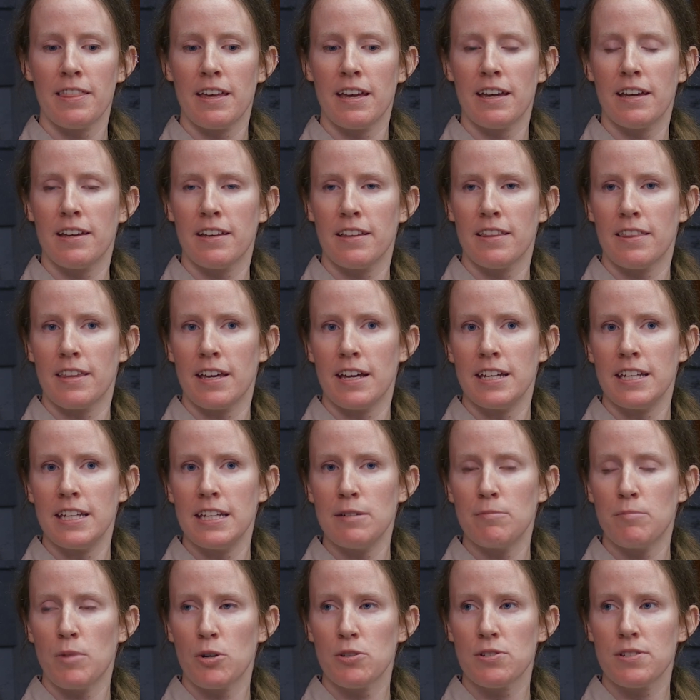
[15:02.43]
They they
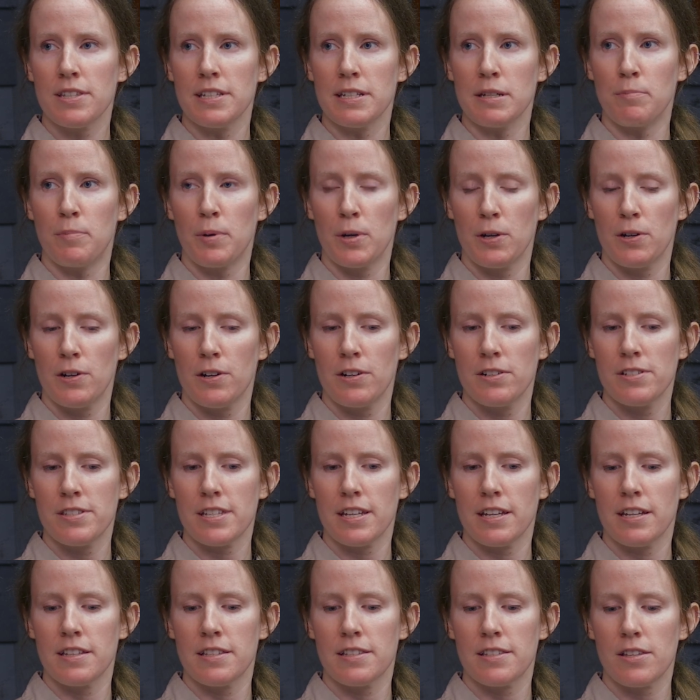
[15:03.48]
eat mostly
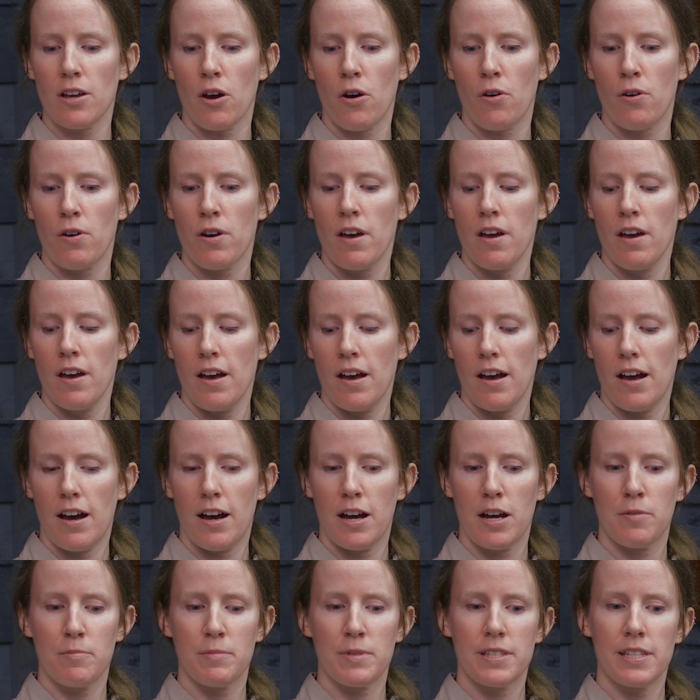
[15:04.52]
birds, and so
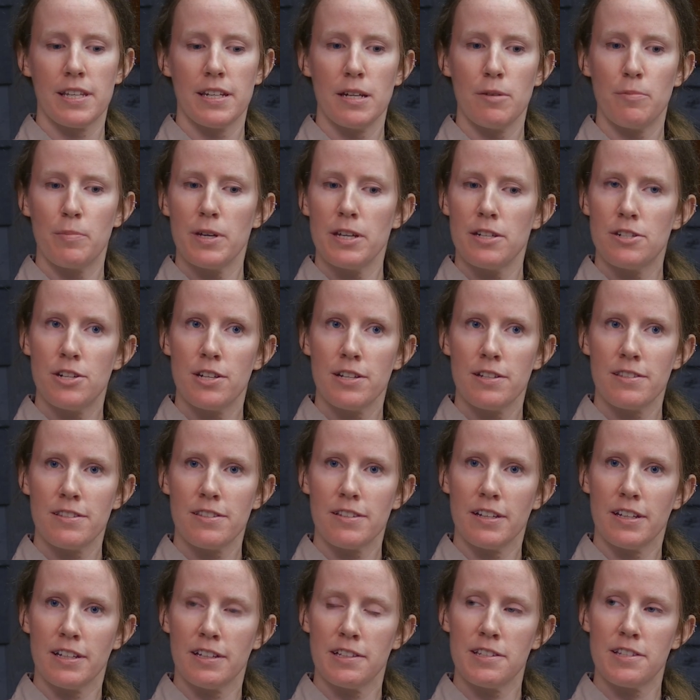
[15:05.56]
um, city
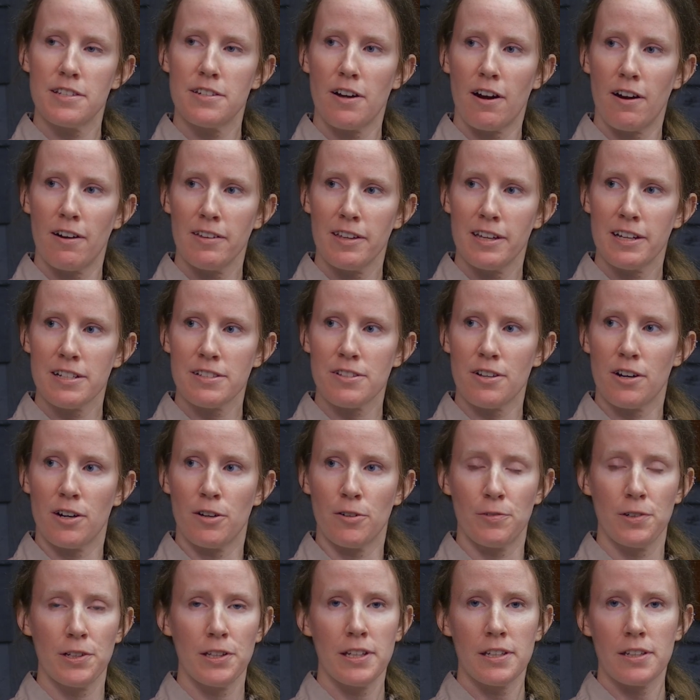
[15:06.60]
pigeons and starlings
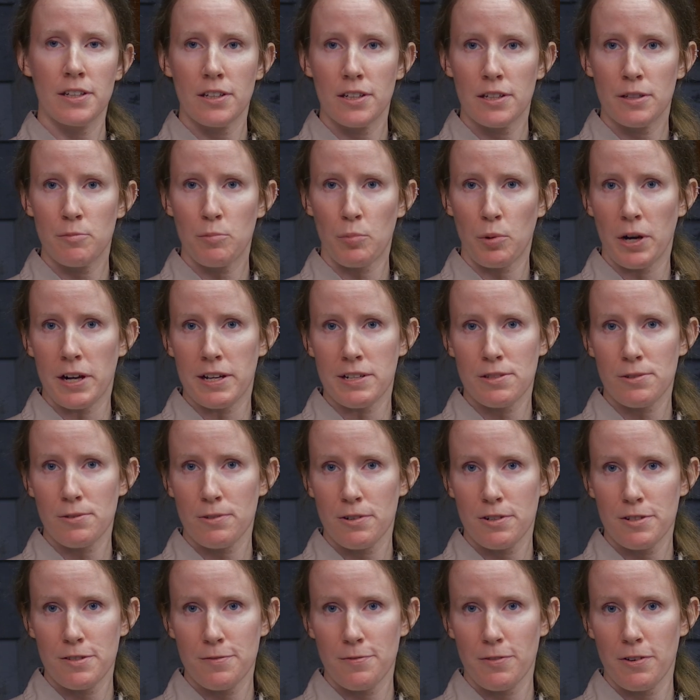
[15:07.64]
are a really good prey
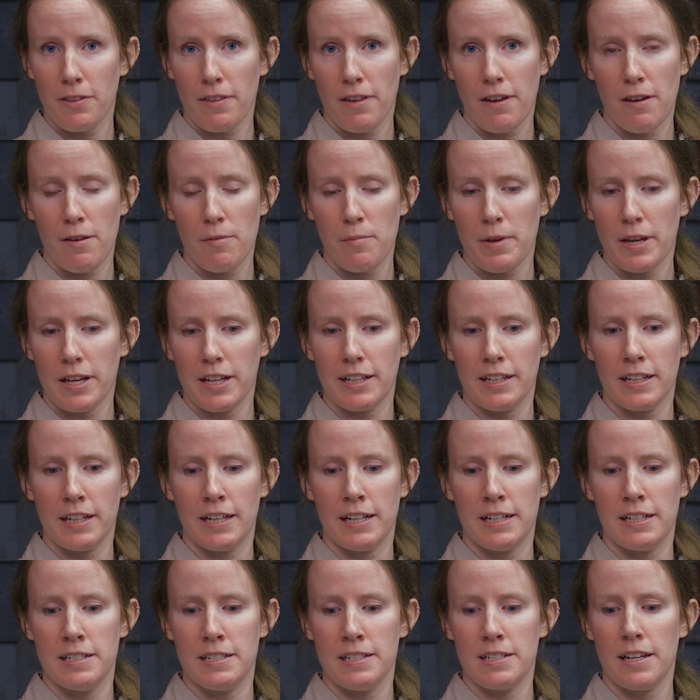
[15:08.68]
source for them.
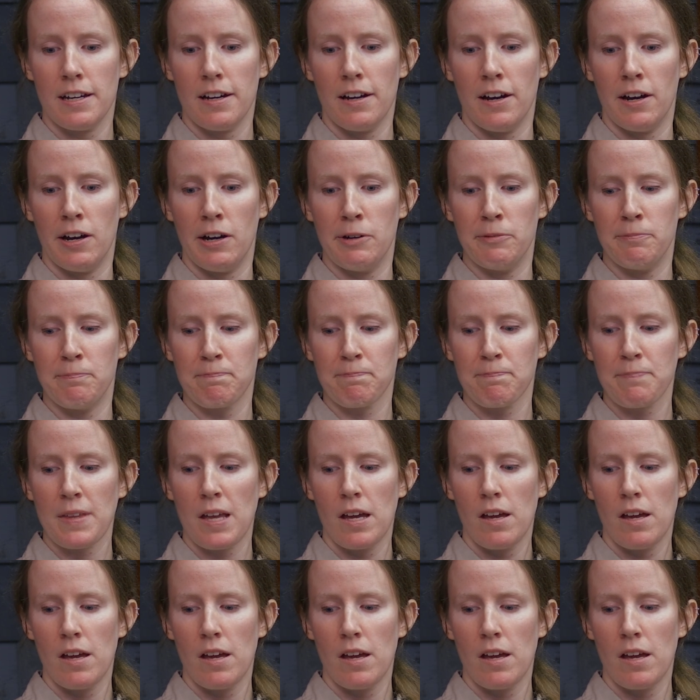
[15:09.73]
And um,